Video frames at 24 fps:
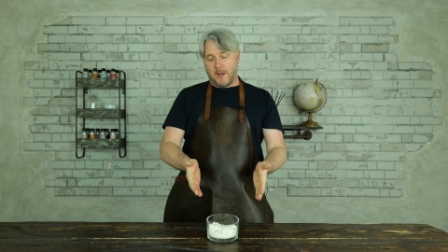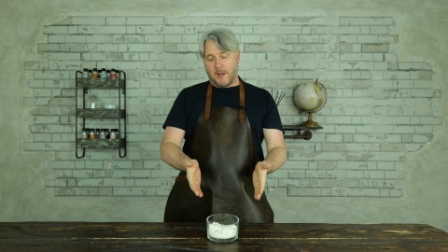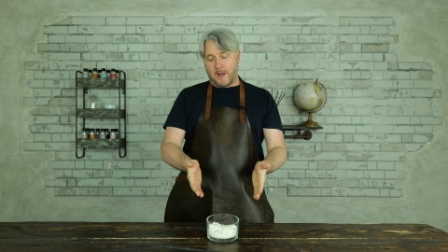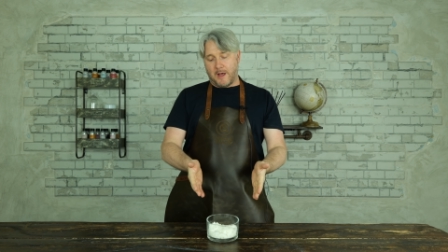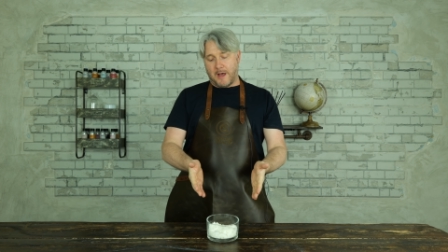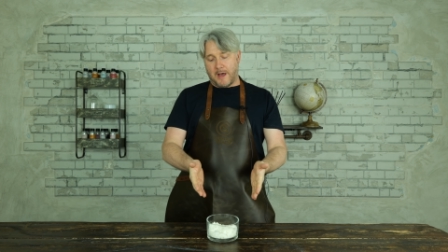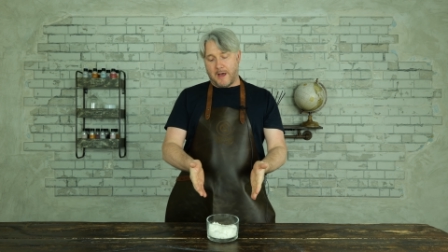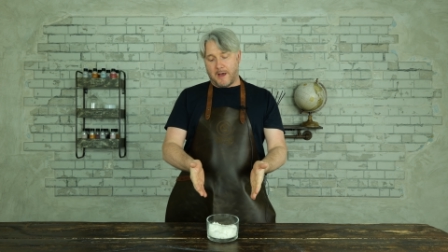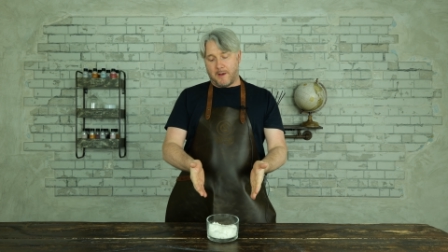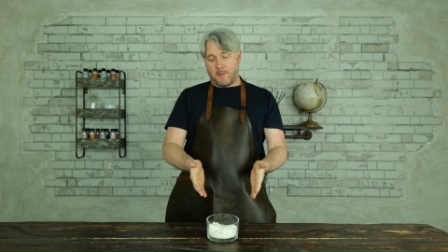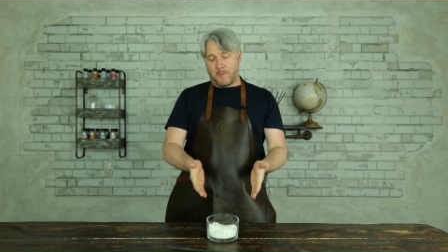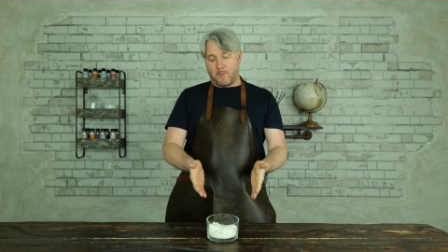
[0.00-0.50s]

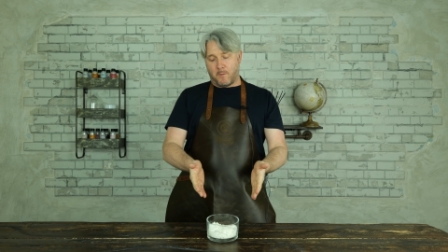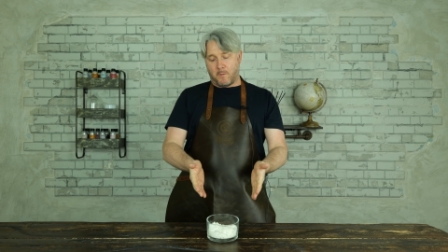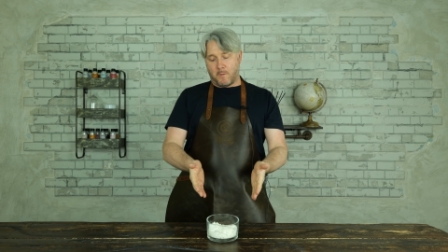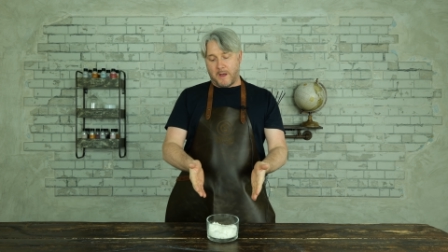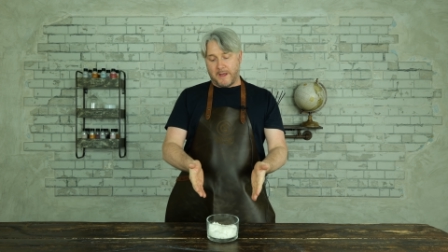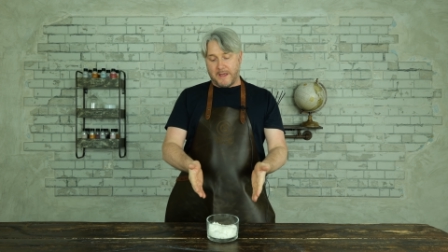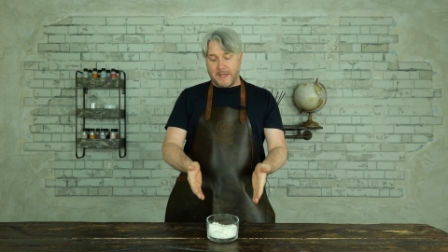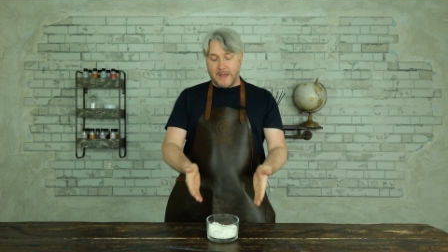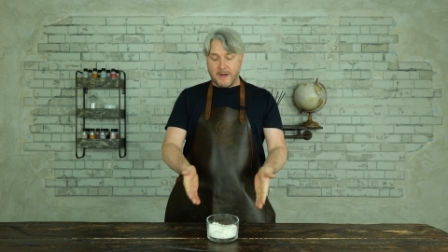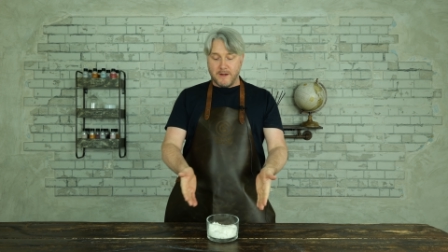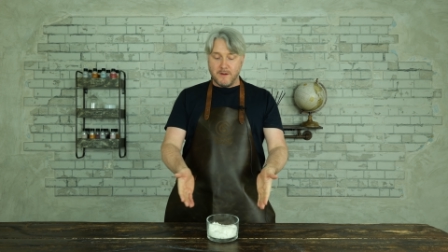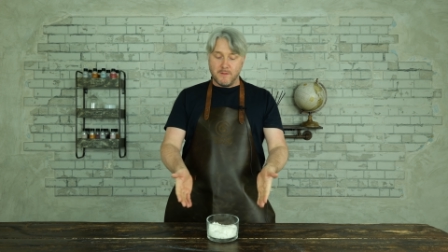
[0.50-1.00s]

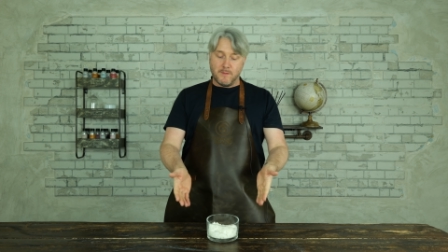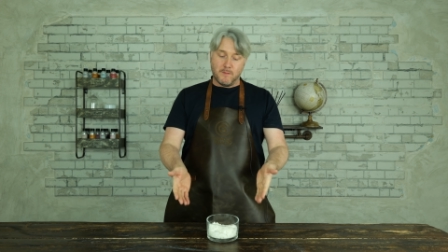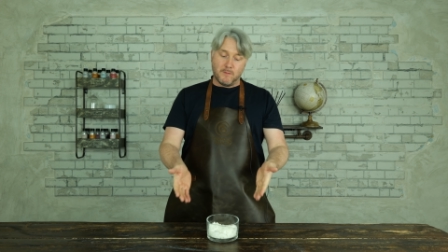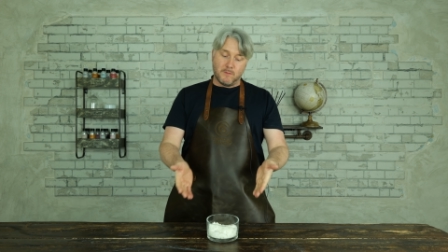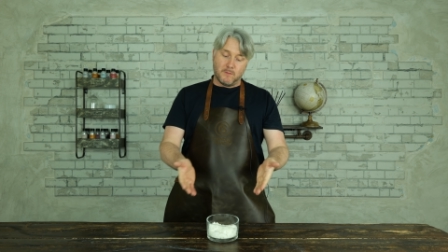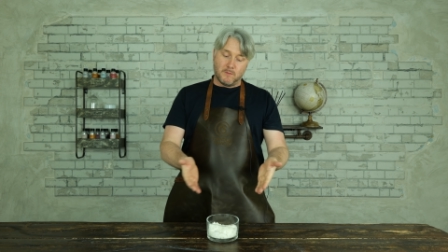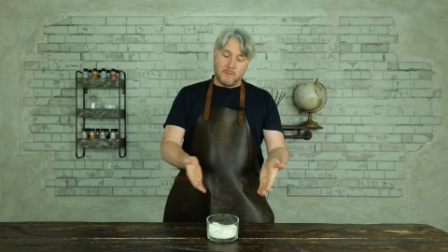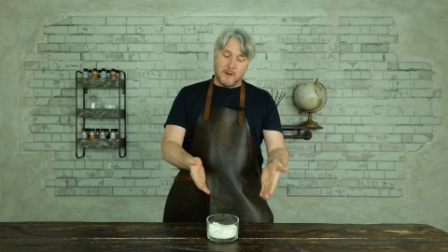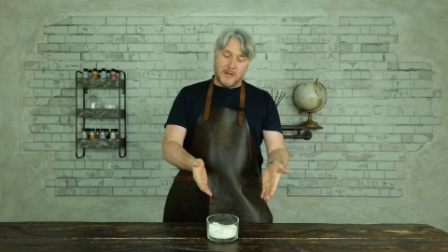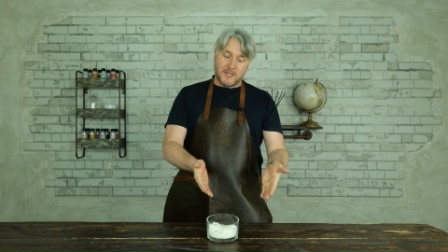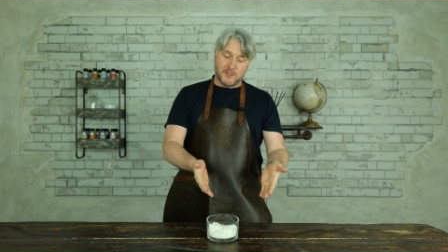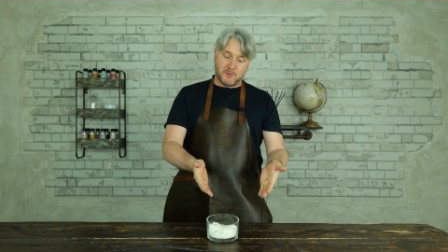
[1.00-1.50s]
Again,
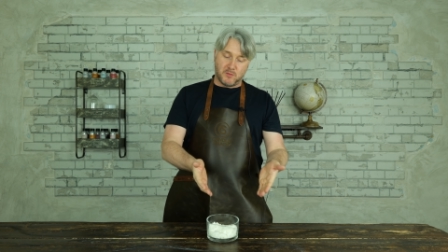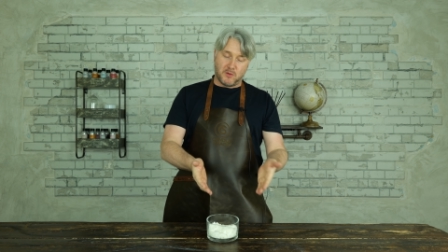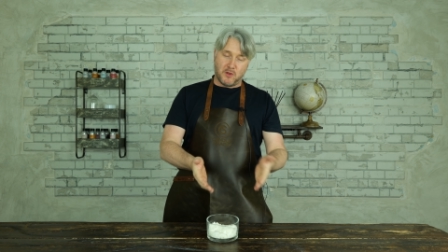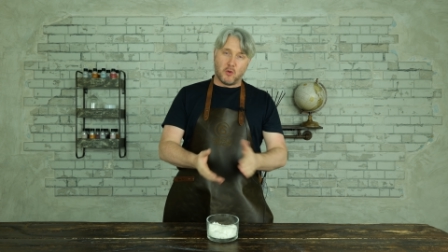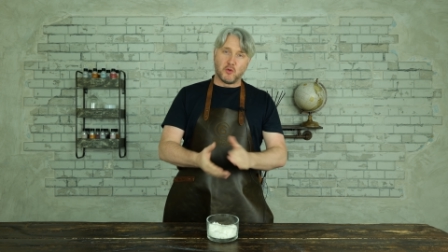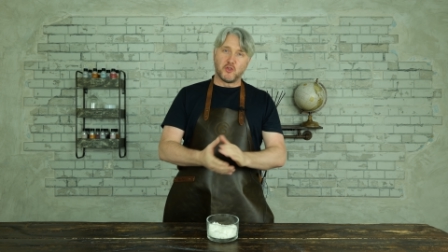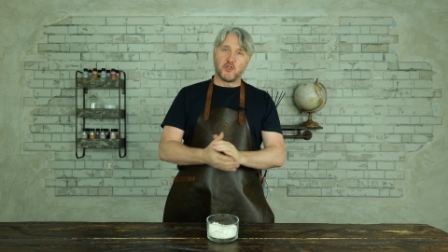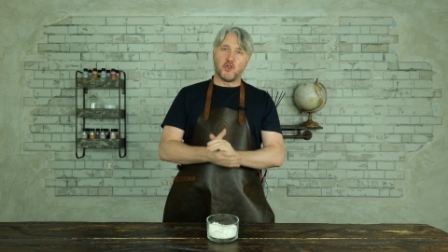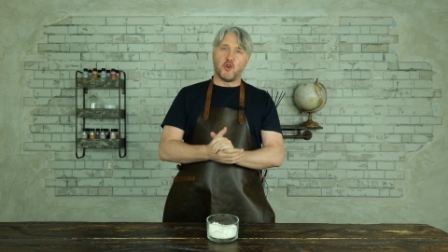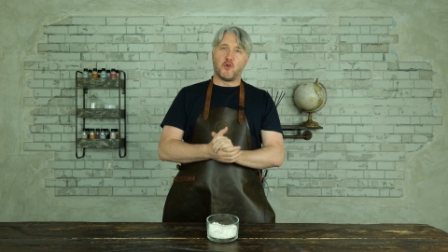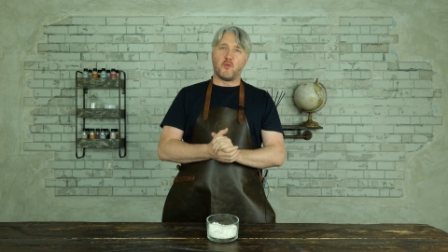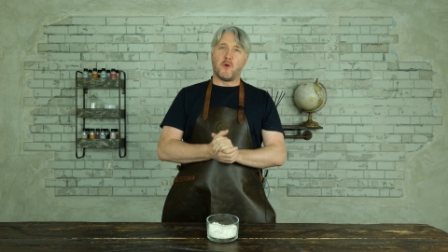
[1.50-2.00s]
as with all
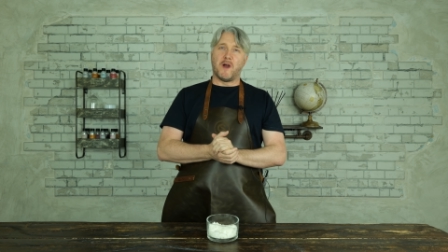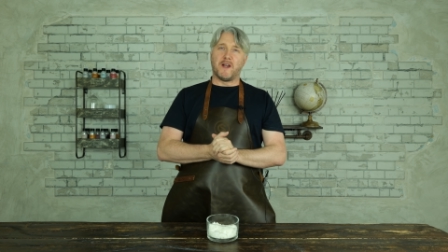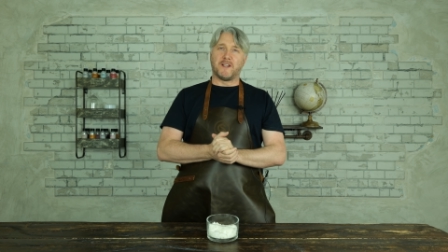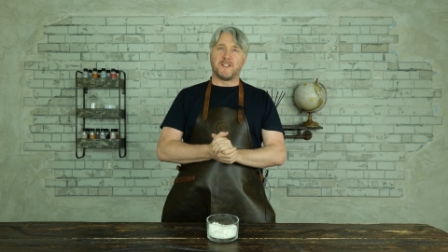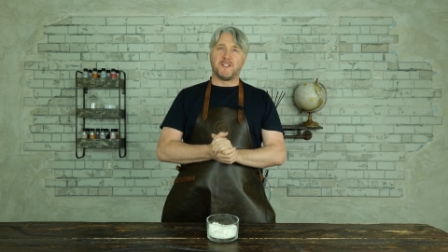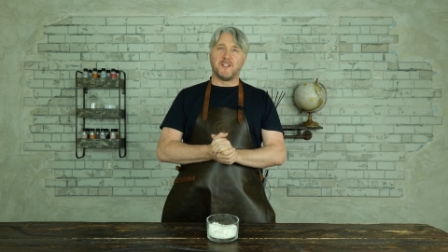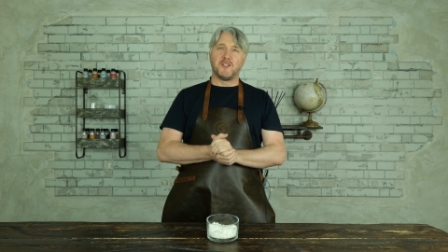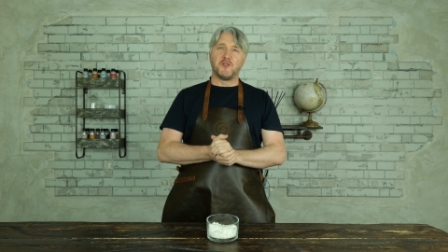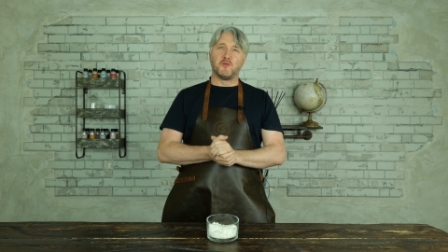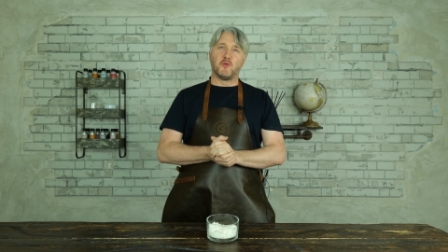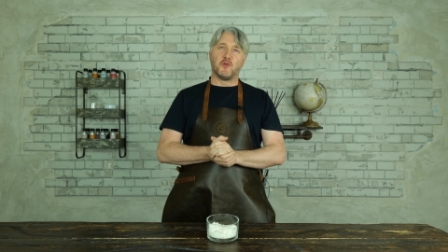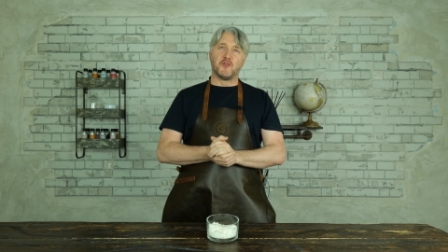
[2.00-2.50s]
soy
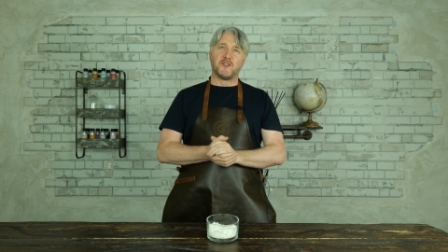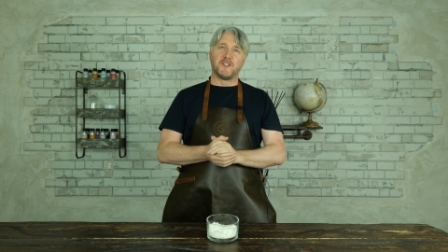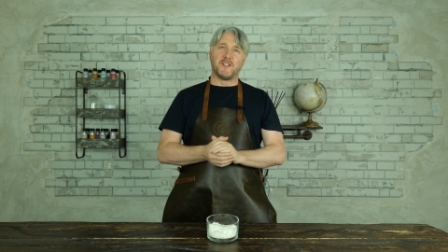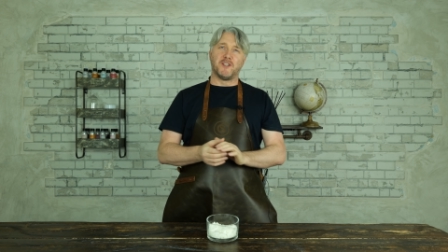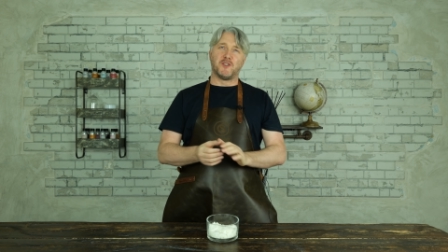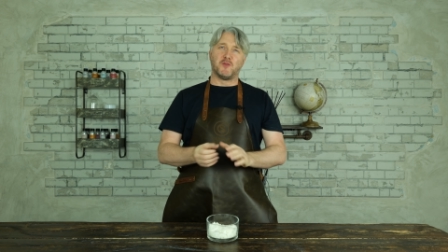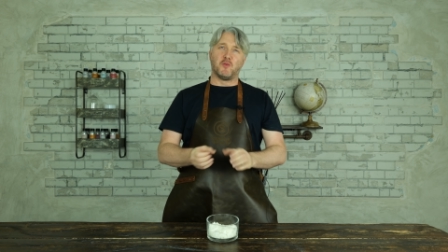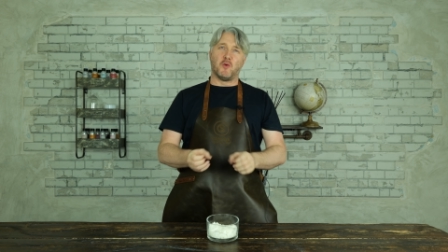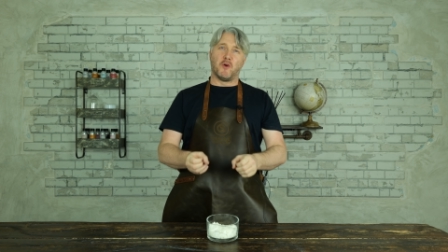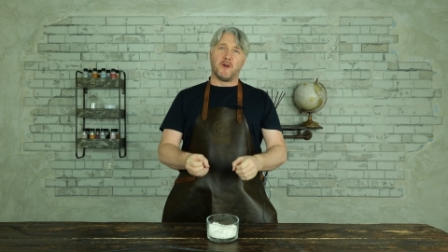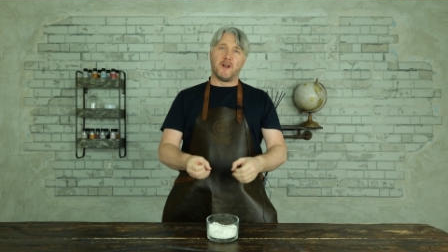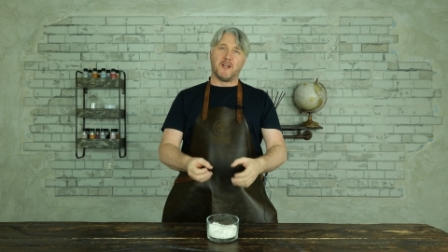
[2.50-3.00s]
waxes, once
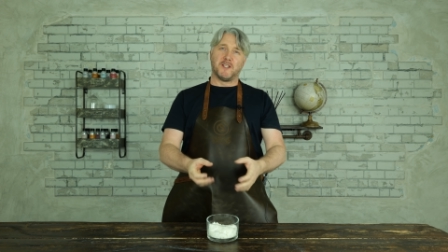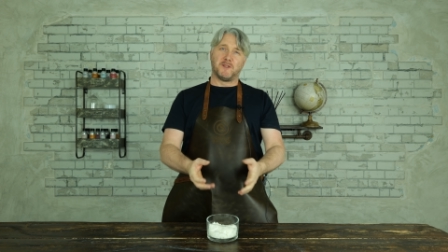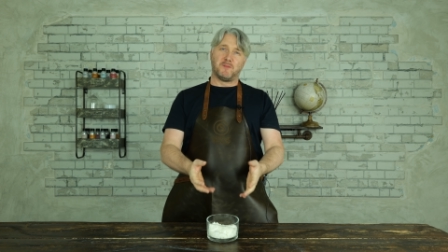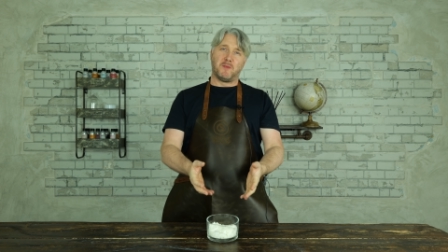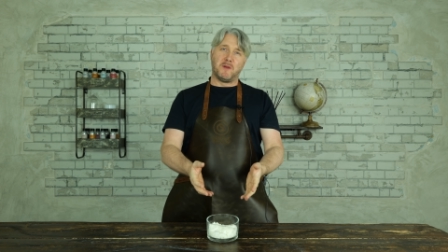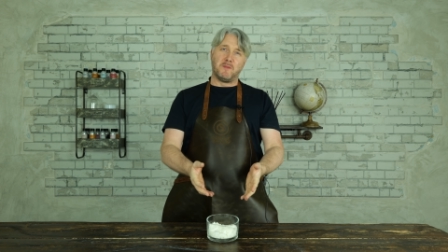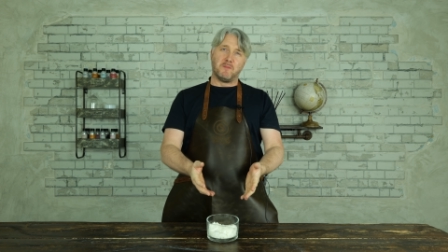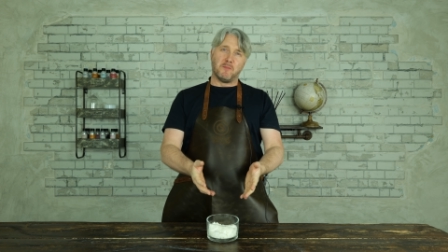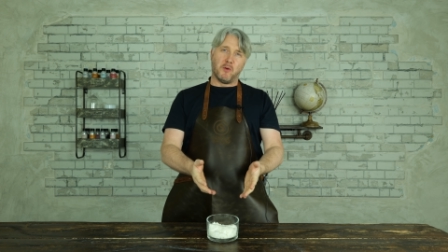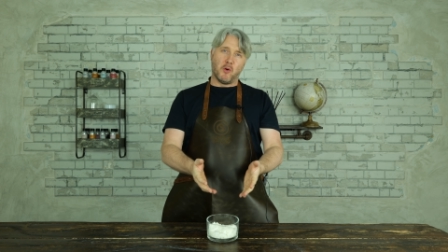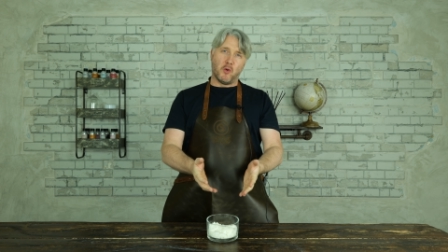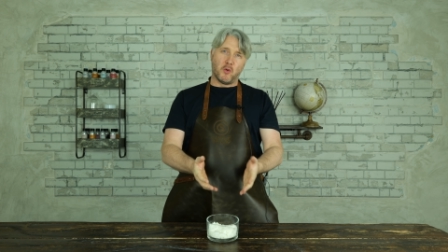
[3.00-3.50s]
this one has
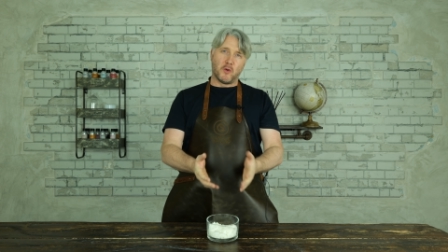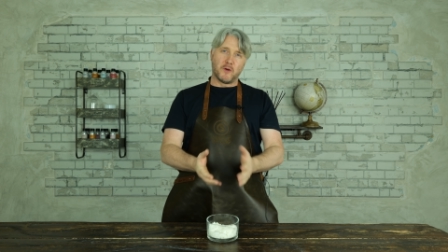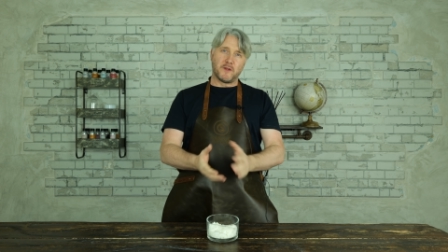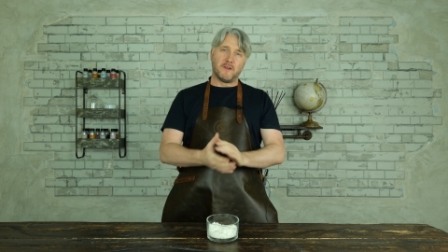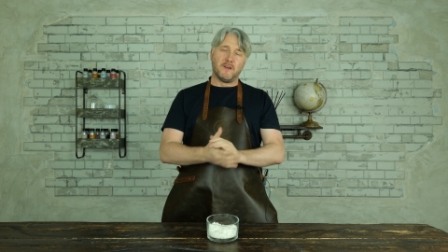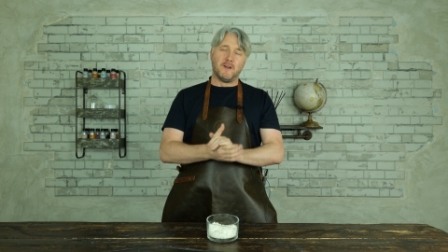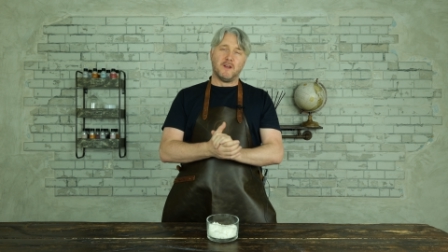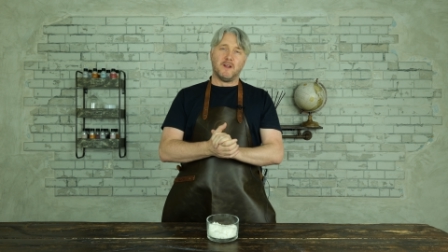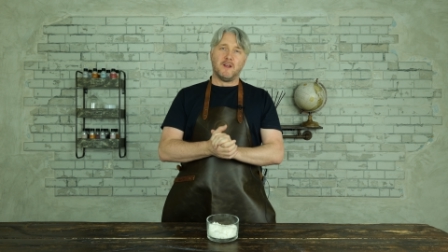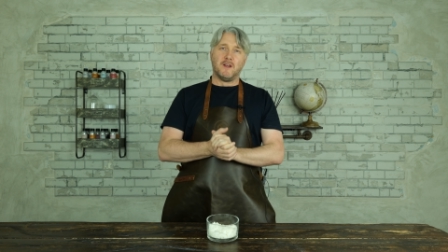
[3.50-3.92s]
been poured,